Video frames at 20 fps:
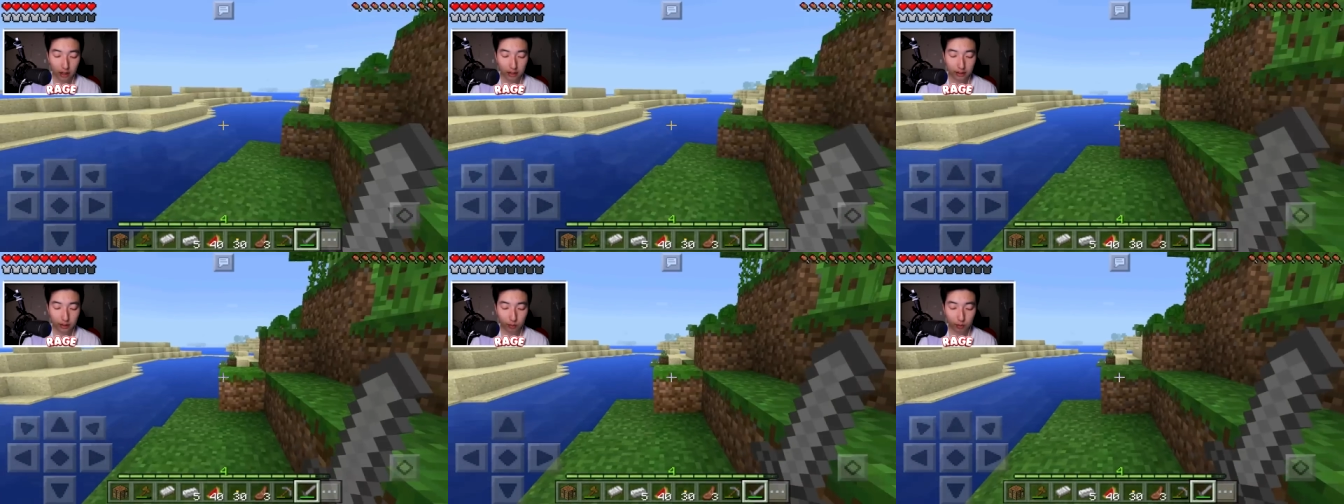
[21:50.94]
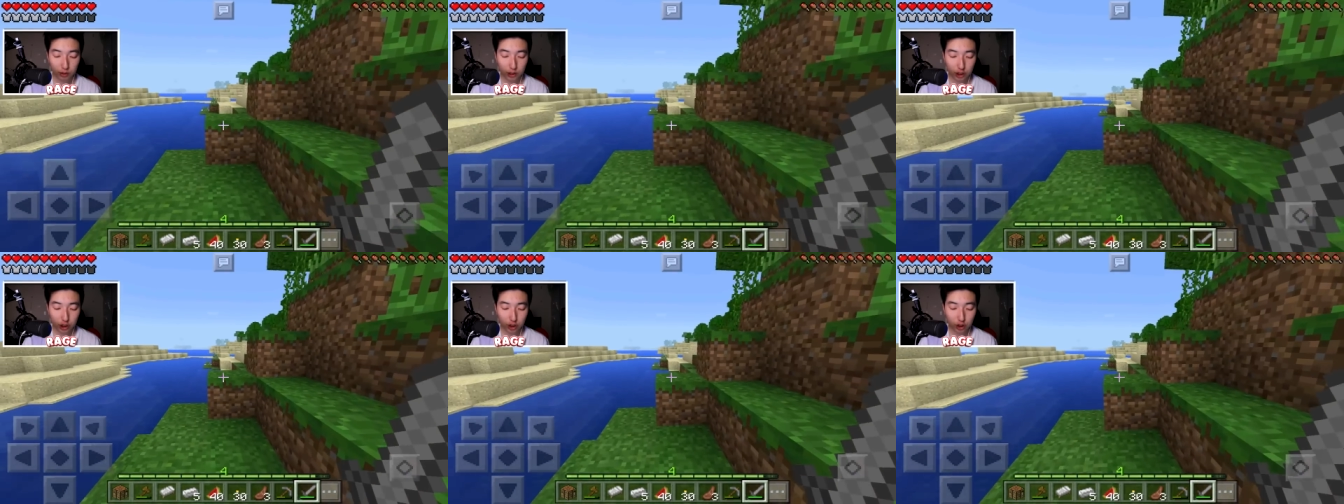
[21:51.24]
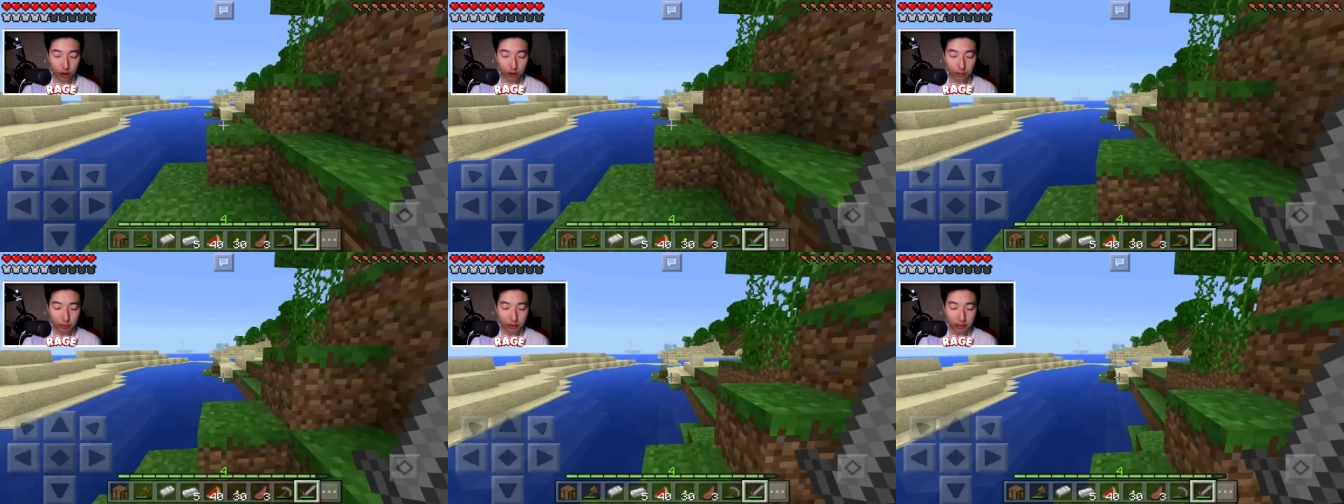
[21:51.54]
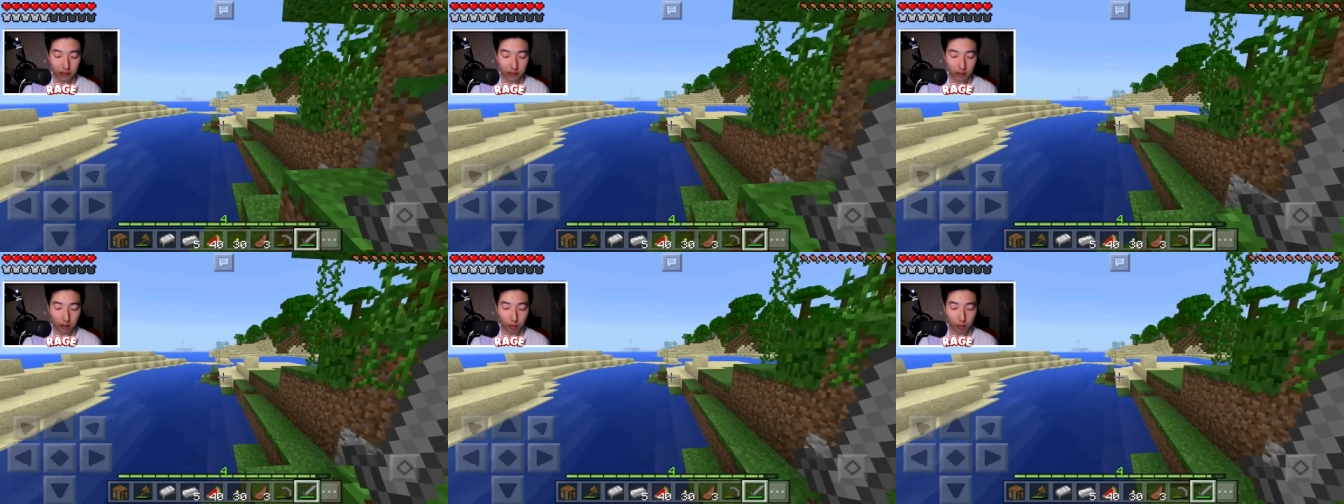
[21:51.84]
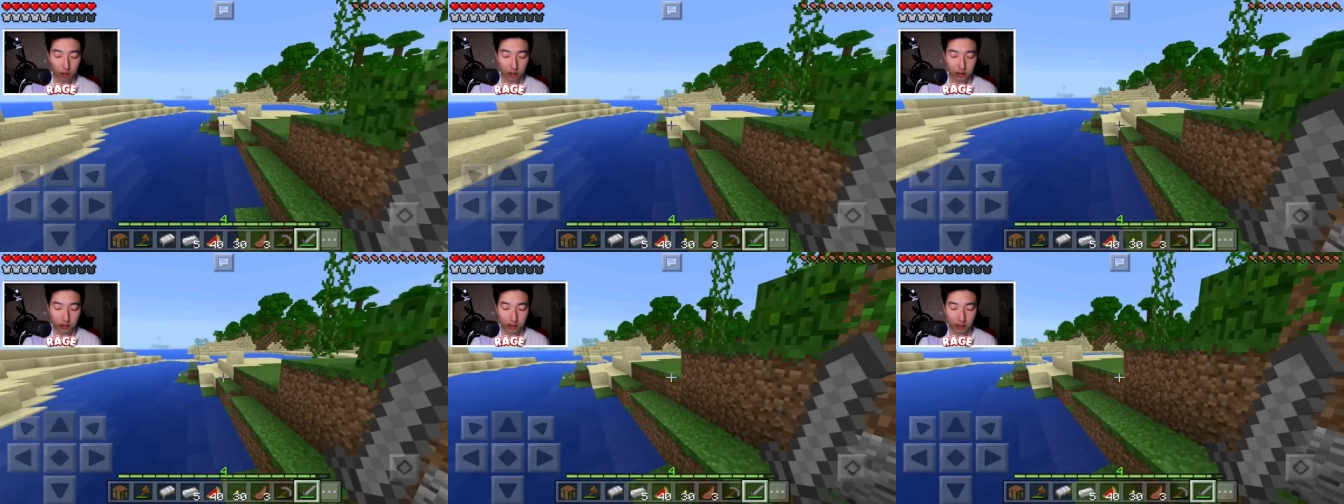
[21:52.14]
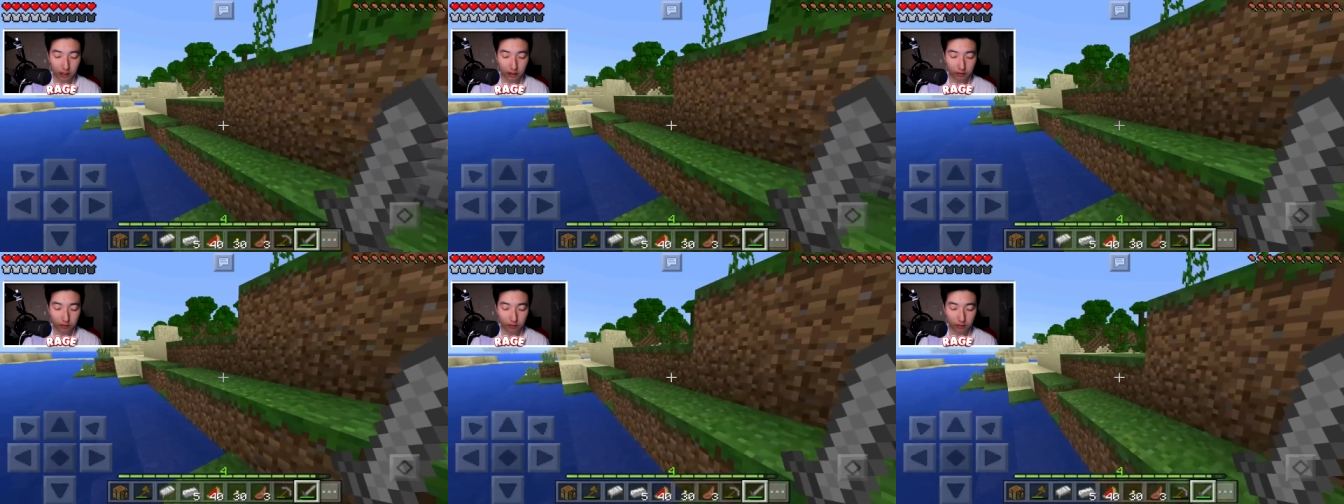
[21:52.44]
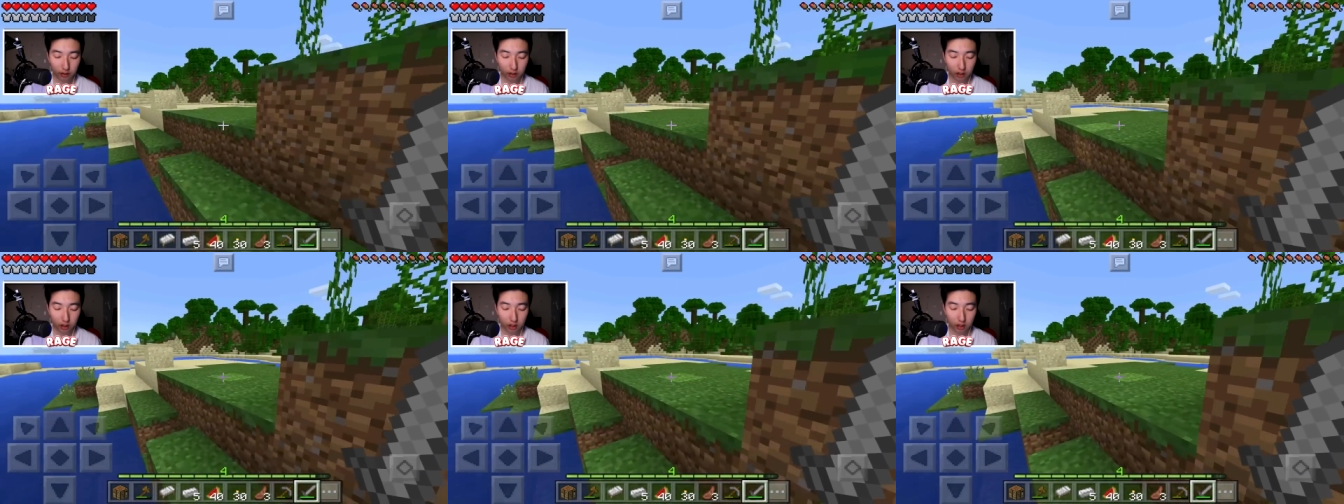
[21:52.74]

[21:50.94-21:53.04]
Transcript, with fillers: I think we should be somewhat safe.